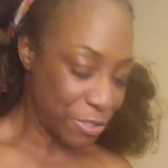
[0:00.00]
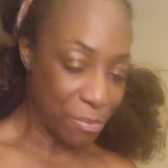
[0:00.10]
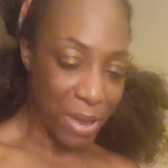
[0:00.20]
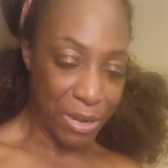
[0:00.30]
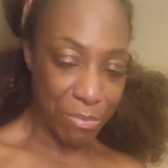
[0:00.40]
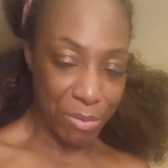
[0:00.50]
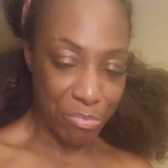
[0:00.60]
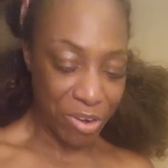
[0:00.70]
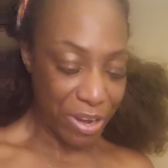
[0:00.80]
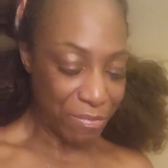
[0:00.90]
Somebody been
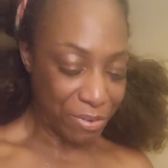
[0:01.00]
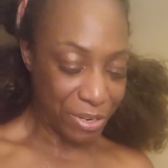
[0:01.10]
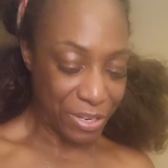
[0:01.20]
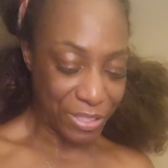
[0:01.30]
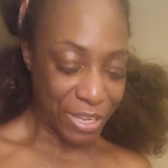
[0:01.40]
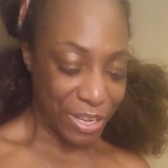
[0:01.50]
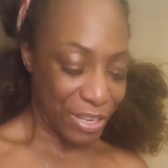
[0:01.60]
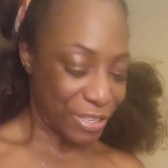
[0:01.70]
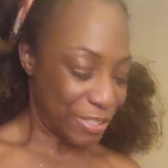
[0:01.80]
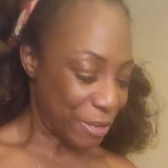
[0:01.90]
praying for this.
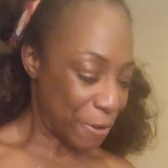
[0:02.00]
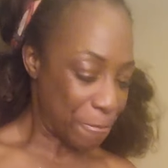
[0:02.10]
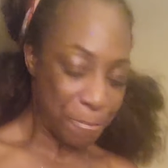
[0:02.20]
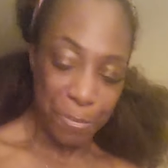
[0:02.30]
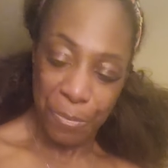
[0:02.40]
So